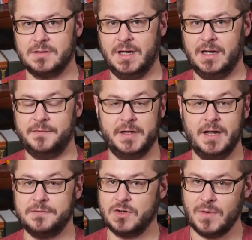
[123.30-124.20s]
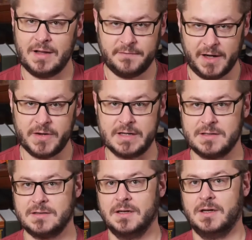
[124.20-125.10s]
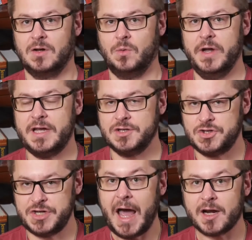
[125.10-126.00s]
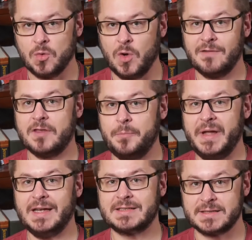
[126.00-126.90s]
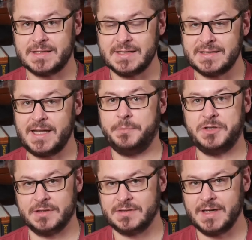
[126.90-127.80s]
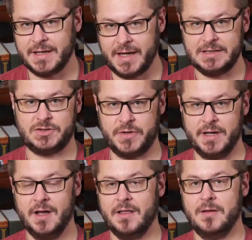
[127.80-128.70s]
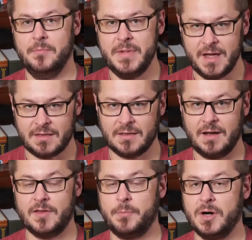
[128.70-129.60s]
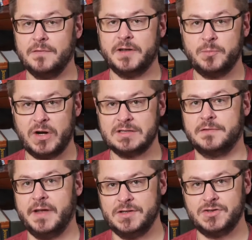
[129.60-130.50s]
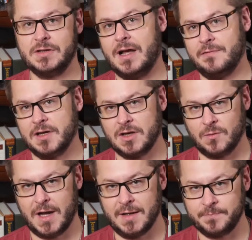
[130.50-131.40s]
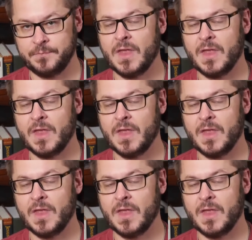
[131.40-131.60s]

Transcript: of enough Quran variants, we can shatter one of the biggest deceptions in history, the myth of the perfect preservation of the Quran.